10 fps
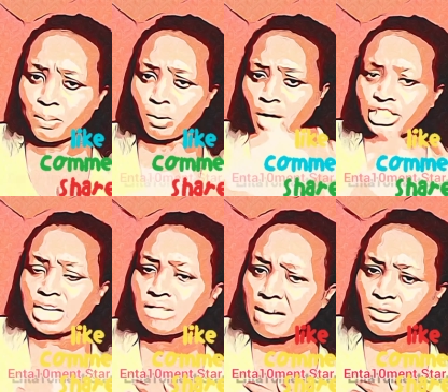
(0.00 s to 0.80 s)

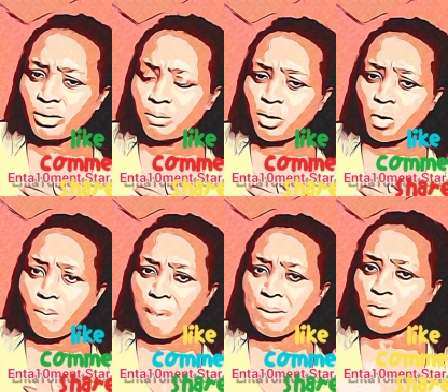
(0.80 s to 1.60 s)
sheltering the Yoruba
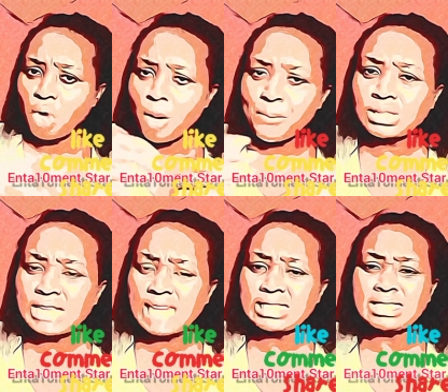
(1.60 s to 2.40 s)
people,
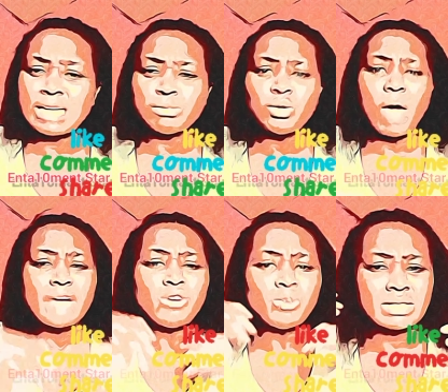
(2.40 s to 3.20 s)
protecting them. So I don't
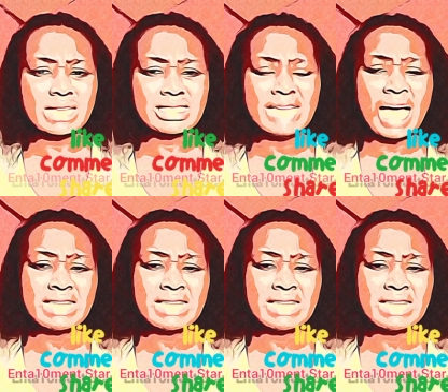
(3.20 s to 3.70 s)
understand.